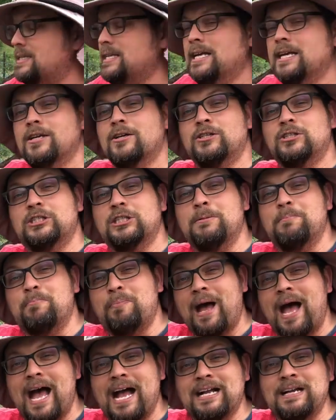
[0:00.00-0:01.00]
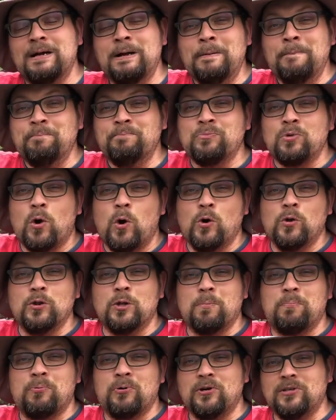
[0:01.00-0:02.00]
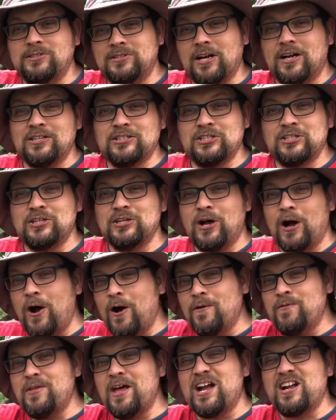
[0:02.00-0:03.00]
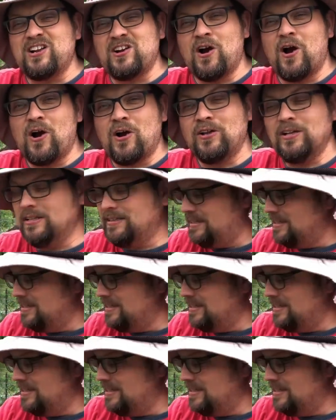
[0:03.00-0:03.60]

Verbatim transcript: the energy back on the production of that garlic